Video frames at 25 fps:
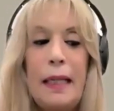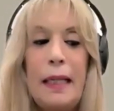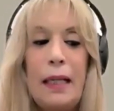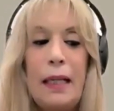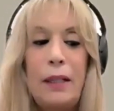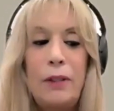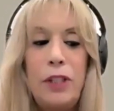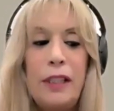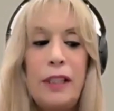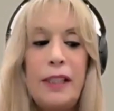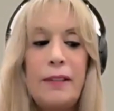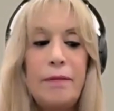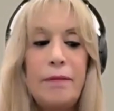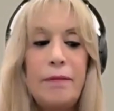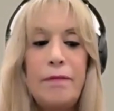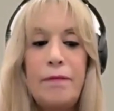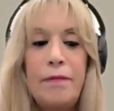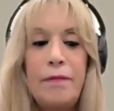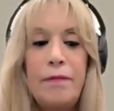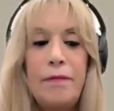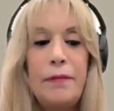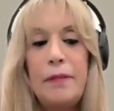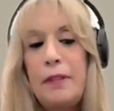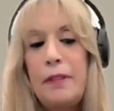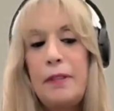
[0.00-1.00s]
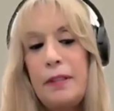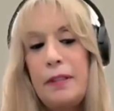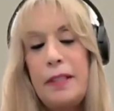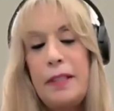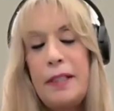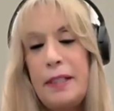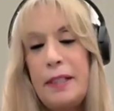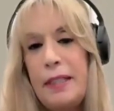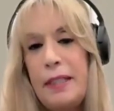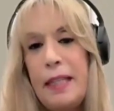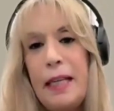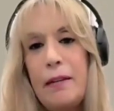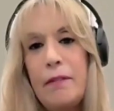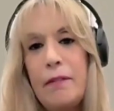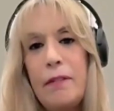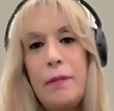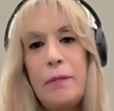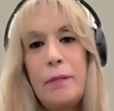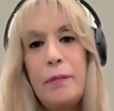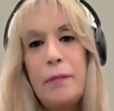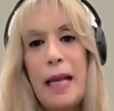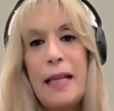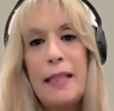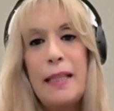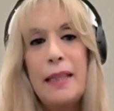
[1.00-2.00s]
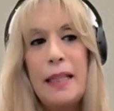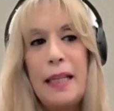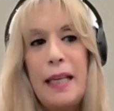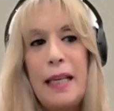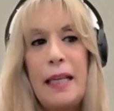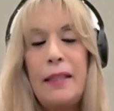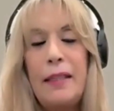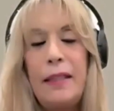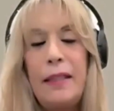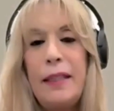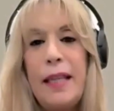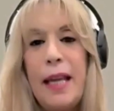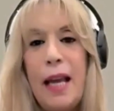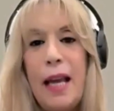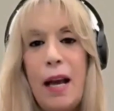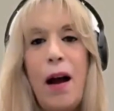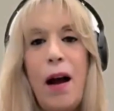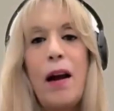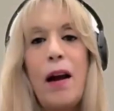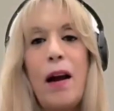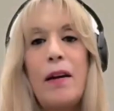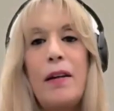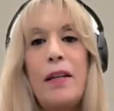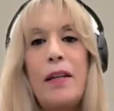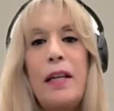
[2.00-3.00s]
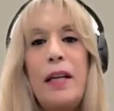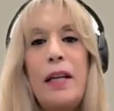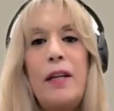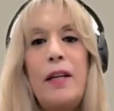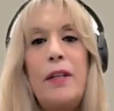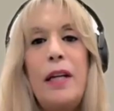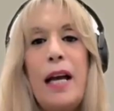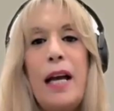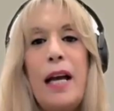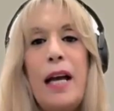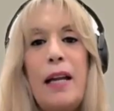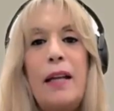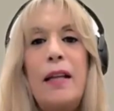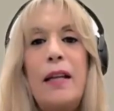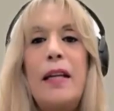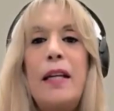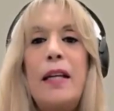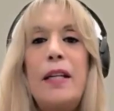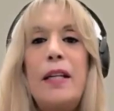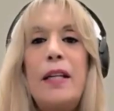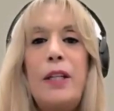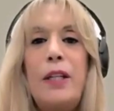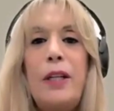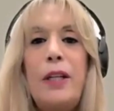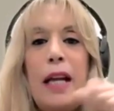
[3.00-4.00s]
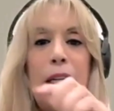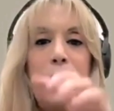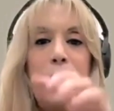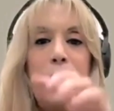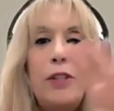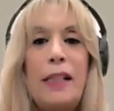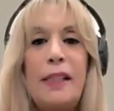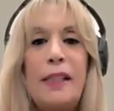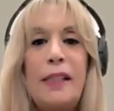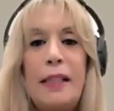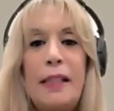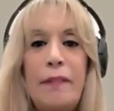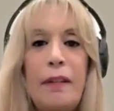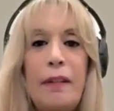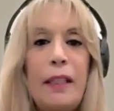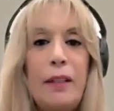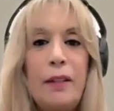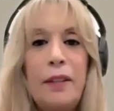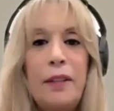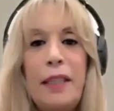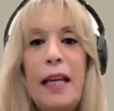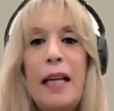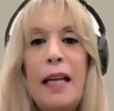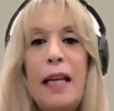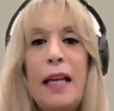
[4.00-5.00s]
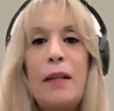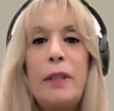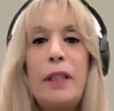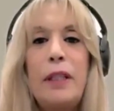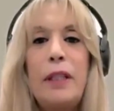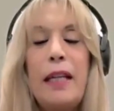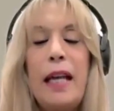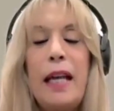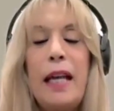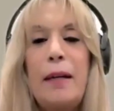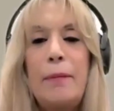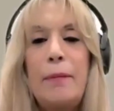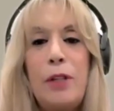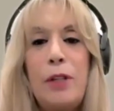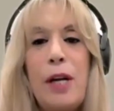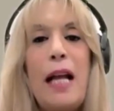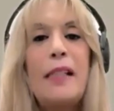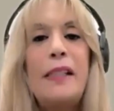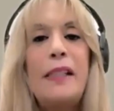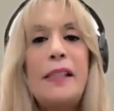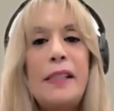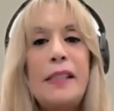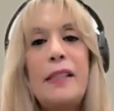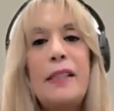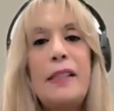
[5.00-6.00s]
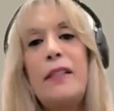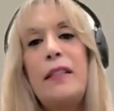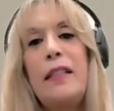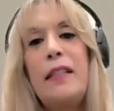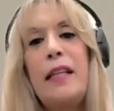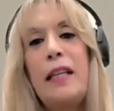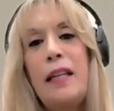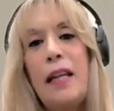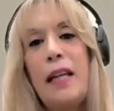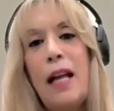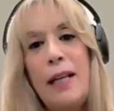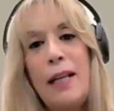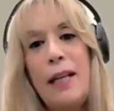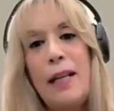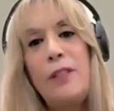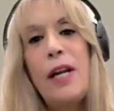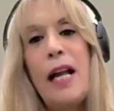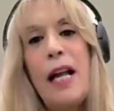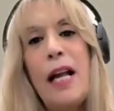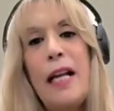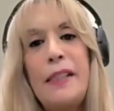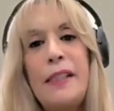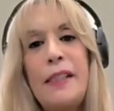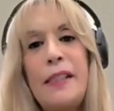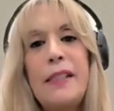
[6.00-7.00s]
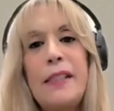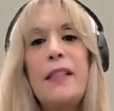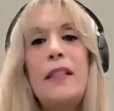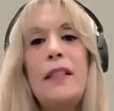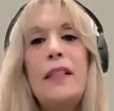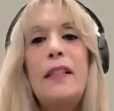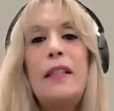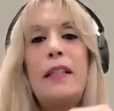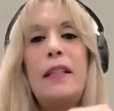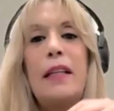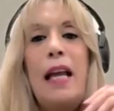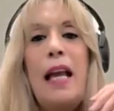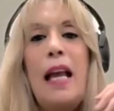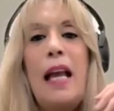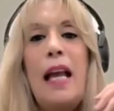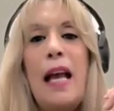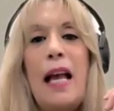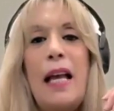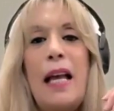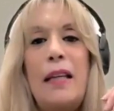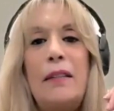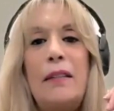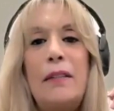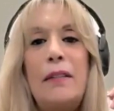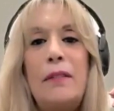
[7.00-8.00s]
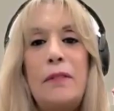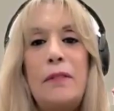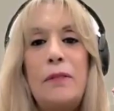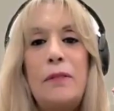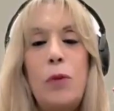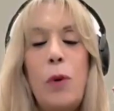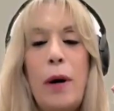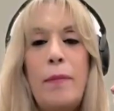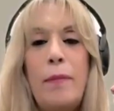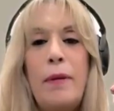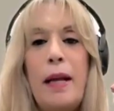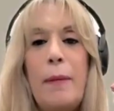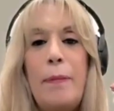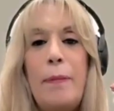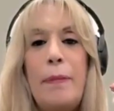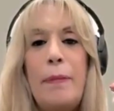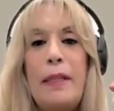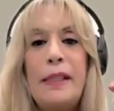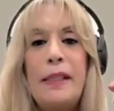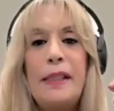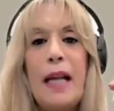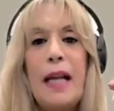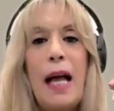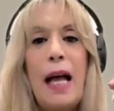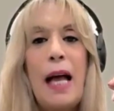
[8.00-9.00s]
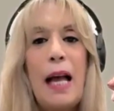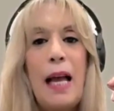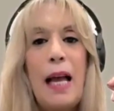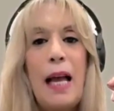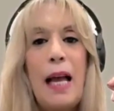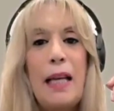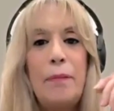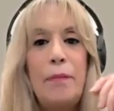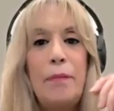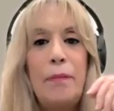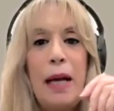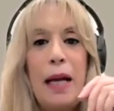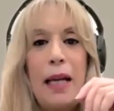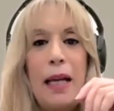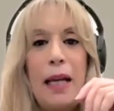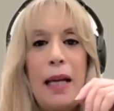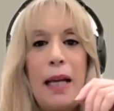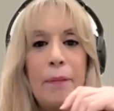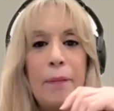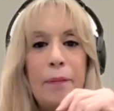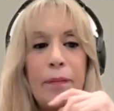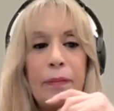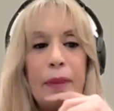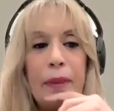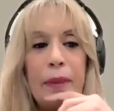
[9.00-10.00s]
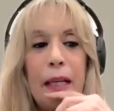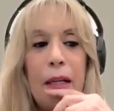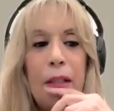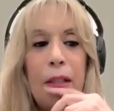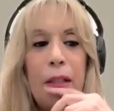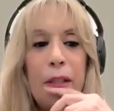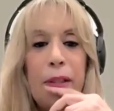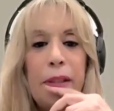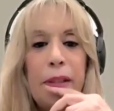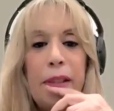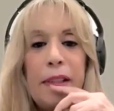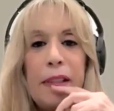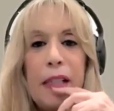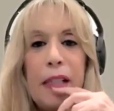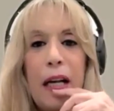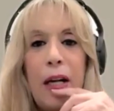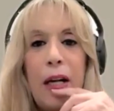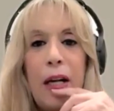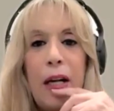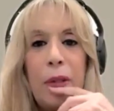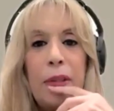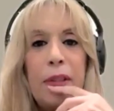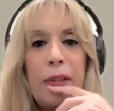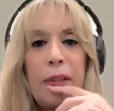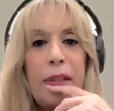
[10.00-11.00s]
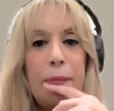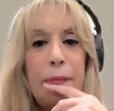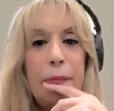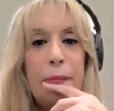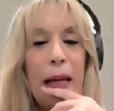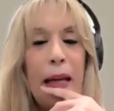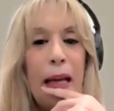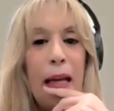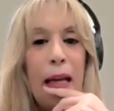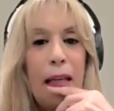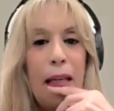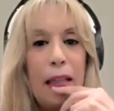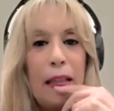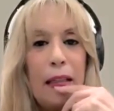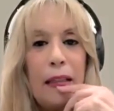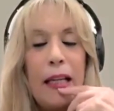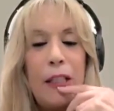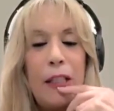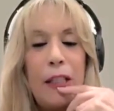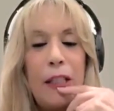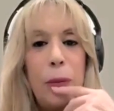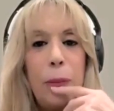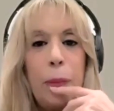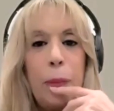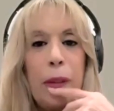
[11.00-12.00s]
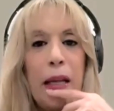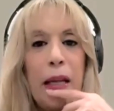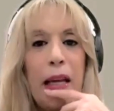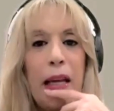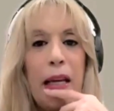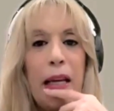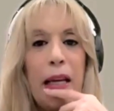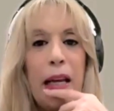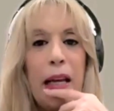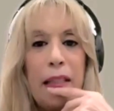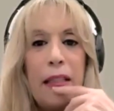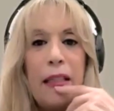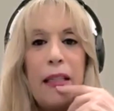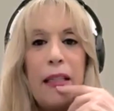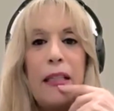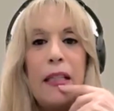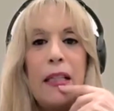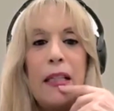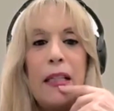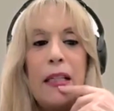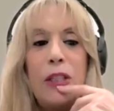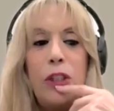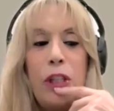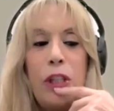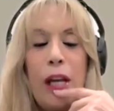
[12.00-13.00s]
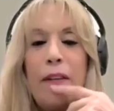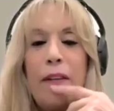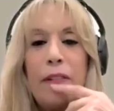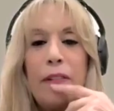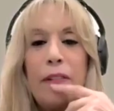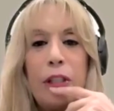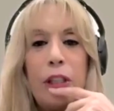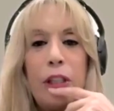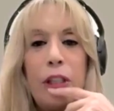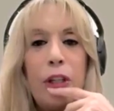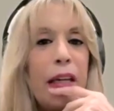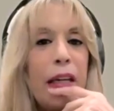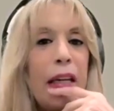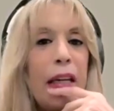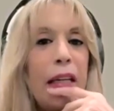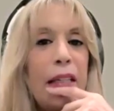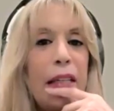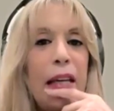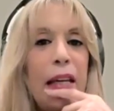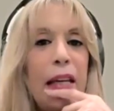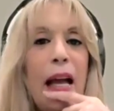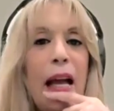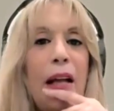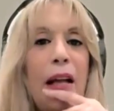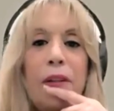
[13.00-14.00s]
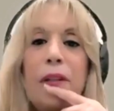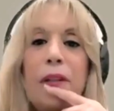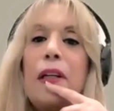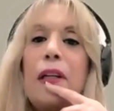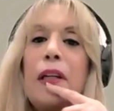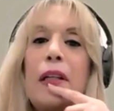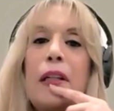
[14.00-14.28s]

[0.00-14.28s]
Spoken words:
just think of them like the kid that they are. You gotta address every little thing when you get them dressed and then undressed and warmed up inside. But those coats, man, unless you plan on shaving your kid down